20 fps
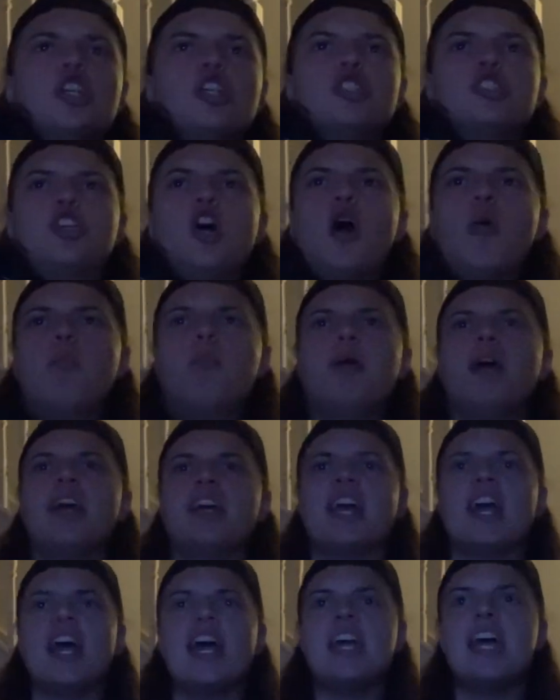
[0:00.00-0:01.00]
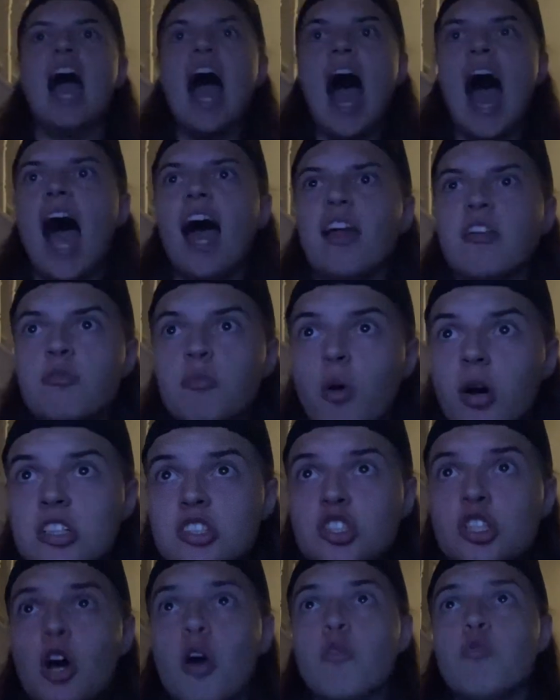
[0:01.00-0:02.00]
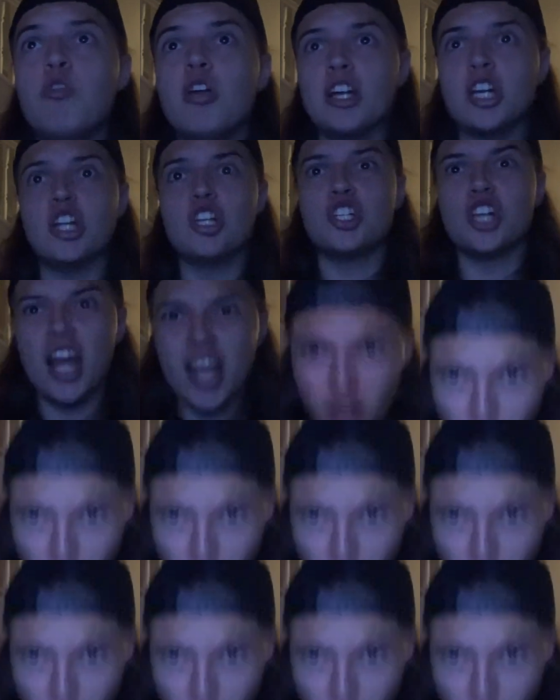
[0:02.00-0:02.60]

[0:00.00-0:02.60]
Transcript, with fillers: to Big E, and one to Ricochet